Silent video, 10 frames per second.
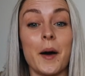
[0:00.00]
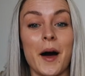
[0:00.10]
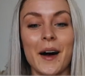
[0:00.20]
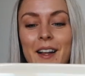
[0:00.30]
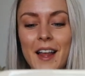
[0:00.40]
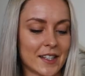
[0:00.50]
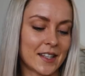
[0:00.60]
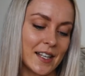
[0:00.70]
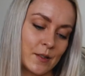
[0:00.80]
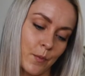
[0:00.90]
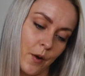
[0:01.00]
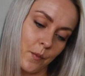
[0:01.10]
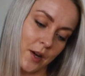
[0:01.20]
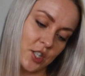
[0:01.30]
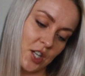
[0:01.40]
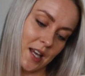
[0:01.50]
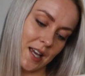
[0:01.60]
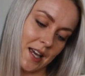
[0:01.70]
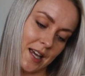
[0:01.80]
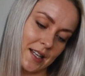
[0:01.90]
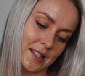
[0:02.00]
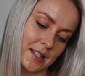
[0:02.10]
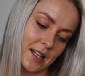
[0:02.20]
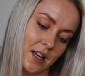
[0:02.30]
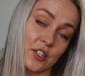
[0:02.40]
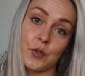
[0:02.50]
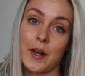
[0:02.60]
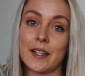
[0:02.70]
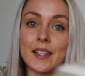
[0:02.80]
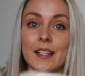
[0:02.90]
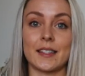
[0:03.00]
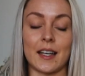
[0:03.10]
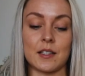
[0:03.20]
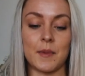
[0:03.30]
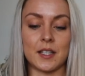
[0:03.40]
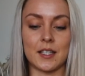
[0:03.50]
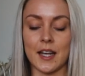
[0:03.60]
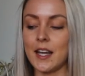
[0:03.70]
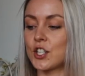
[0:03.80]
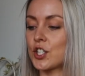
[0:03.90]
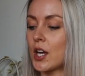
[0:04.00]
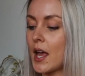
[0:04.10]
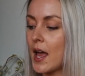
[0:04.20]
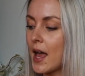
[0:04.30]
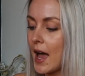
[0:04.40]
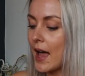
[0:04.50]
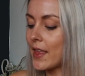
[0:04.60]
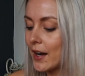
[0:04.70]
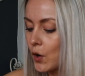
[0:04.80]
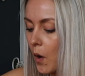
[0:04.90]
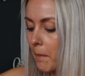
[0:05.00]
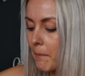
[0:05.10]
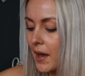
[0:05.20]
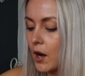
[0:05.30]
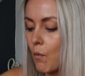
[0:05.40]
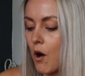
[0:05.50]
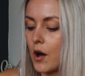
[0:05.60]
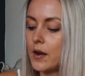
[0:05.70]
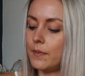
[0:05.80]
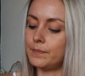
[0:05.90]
pearl. There's this one, which is a 26 centimetre dish. And then I got a bigger one,